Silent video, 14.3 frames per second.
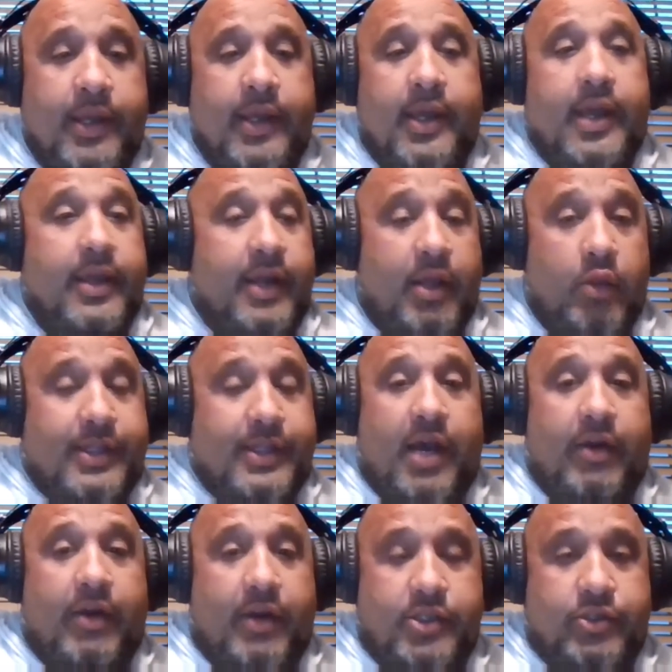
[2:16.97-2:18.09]
And I looked
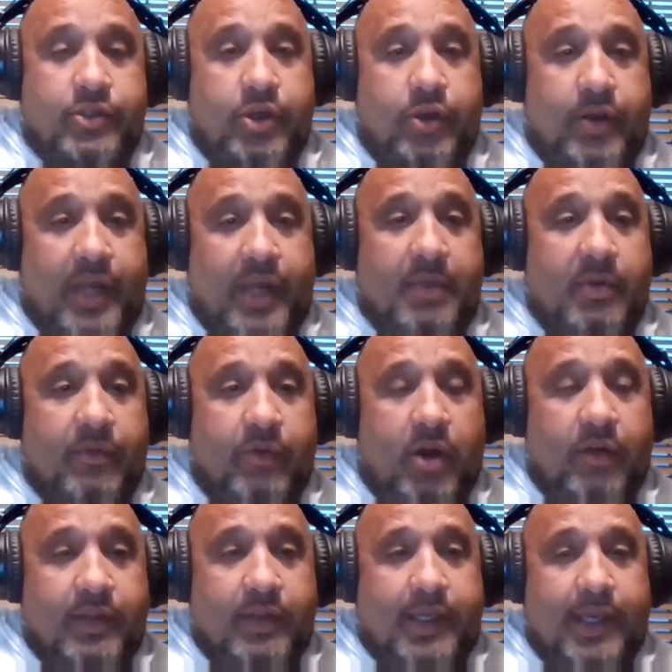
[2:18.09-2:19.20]
down and I saw your name
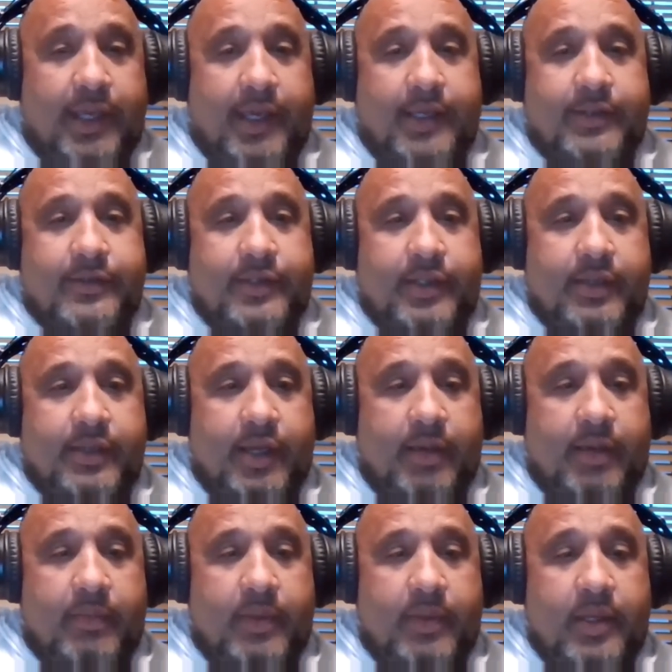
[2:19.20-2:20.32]
involved in the case
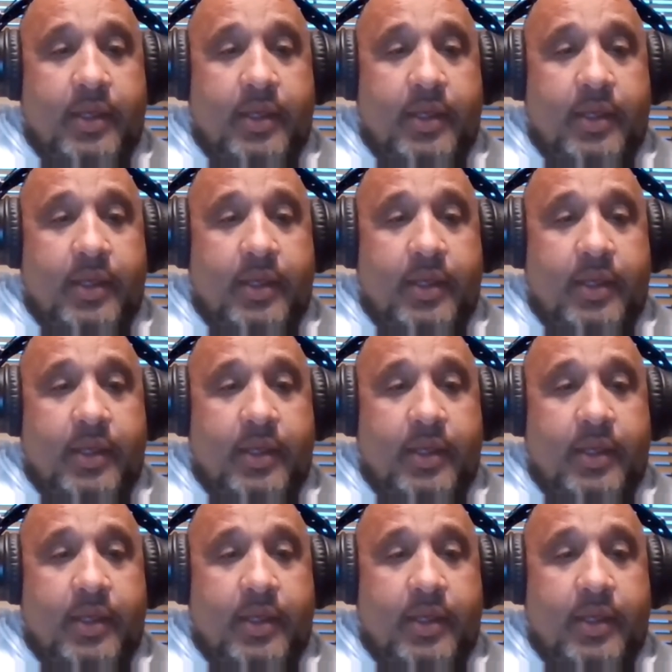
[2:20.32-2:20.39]
and